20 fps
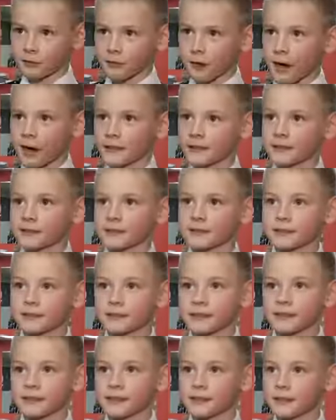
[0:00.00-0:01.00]

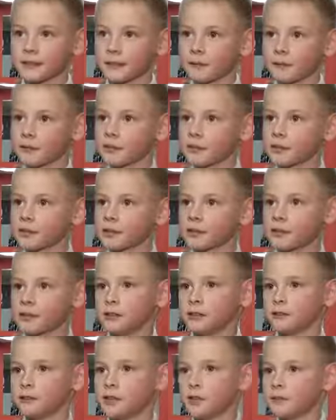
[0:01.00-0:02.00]
practicing and I'm going to
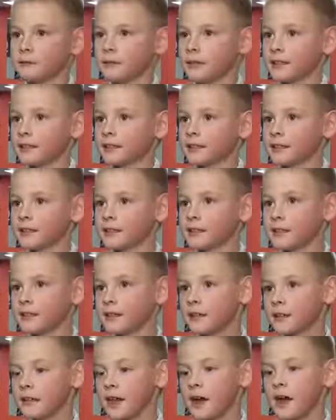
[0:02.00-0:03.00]
do my best
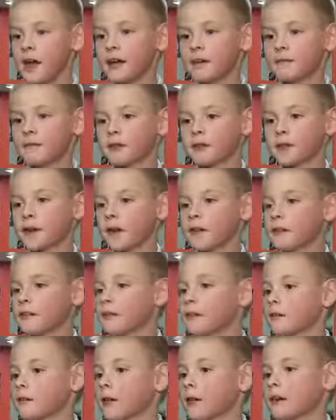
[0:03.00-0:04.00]
and forget
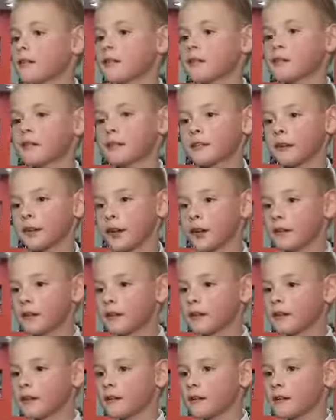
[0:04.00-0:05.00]
the rest
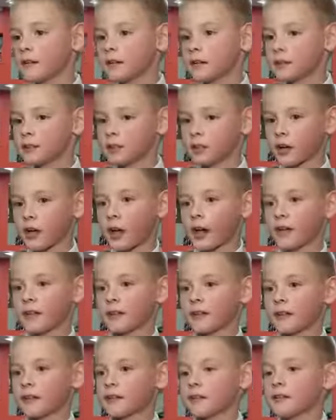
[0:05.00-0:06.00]
and try
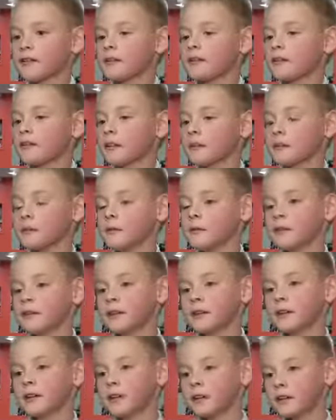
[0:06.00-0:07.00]
and listen to the music.